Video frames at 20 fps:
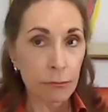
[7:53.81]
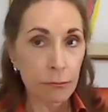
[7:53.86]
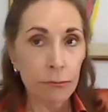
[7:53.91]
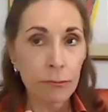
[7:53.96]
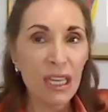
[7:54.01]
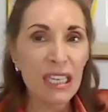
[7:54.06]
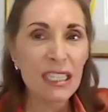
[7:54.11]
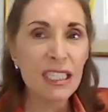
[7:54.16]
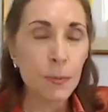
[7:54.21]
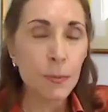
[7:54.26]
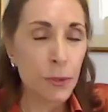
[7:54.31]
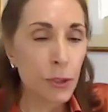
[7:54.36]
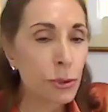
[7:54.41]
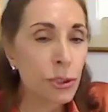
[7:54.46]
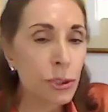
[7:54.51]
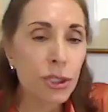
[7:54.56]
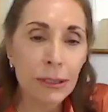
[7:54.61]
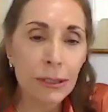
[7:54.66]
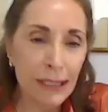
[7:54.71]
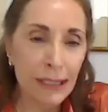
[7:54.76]

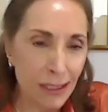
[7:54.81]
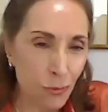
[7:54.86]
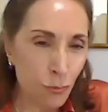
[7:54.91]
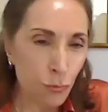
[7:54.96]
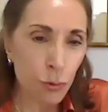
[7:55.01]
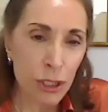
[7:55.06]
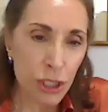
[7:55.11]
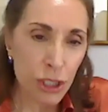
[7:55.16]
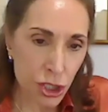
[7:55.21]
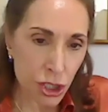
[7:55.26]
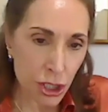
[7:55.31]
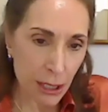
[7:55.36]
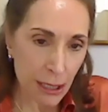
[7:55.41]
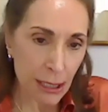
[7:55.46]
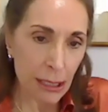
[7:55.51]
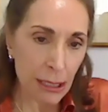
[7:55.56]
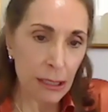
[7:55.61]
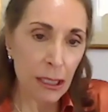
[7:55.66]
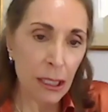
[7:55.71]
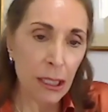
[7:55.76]
spiritually
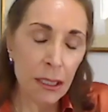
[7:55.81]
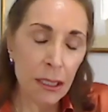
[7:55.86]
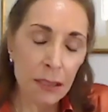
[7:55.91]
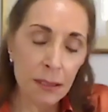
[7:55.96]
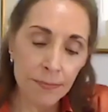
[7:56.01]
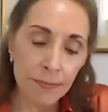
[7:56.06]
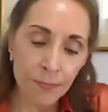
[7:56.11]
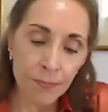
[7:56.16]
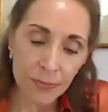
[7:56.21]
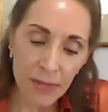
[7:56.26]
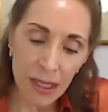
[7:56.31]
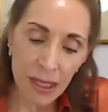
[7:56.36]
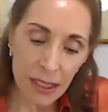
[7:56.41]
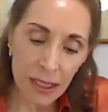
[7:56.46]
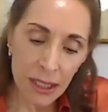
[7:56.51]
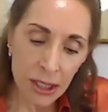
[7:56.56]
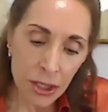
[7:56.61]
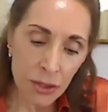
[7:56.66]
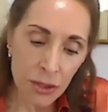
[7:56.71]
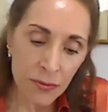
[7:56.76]
enriching,
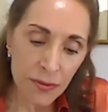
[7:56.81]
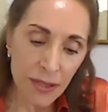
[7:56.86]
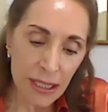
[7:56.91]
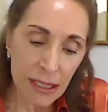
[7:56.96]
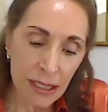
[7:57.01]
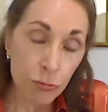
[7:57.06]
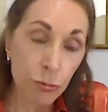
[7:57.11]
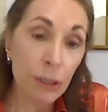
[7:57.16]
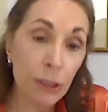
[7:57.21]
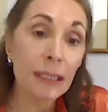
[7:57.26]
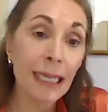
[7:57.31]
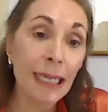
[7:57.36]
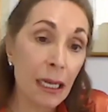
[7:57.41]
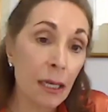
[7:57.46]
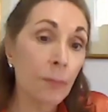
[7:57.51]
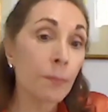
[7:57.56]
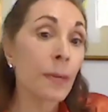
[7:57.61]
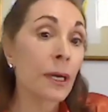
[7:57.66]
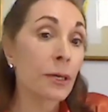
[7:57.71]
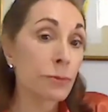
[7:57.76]
that it really helped
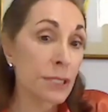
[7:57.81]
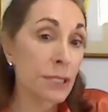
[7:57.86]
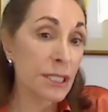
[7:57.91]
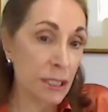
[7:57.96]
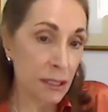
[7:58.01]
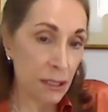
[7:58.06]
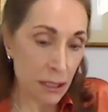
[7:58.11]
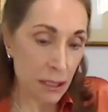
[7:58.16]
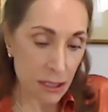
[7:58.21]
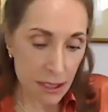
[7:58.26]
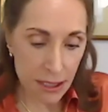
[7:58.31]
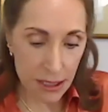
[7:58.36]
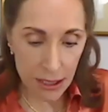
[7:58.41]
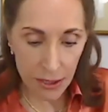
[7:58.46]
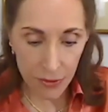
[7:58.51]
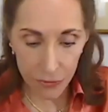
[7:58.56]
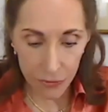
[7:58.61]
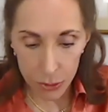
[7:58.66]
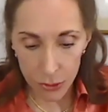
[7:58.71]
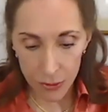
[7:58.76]
my resiliency
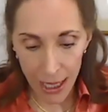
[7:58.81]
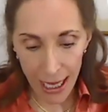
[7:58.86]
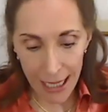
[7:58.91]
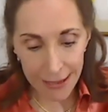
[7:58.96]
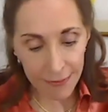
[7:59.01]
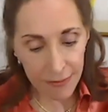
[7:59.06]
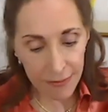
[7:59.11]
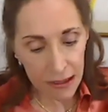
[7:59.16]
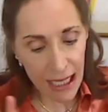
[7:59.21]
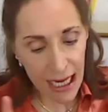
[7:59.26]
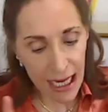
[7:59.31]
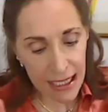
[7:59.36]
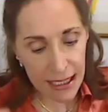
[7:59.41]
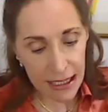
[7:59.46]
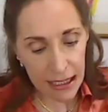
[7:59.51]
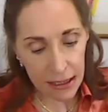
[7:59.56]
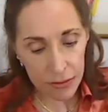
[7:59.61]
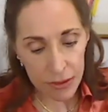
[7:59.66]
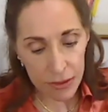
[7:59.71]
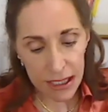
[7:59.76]
through that. And the last thing
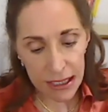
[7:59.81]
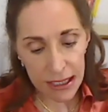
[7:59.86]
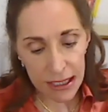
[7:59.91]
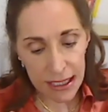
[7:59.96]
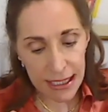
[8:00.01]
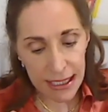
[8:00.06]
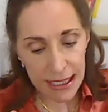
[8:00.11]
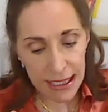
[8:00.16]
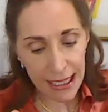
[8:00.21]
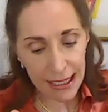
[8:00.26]
I was going to say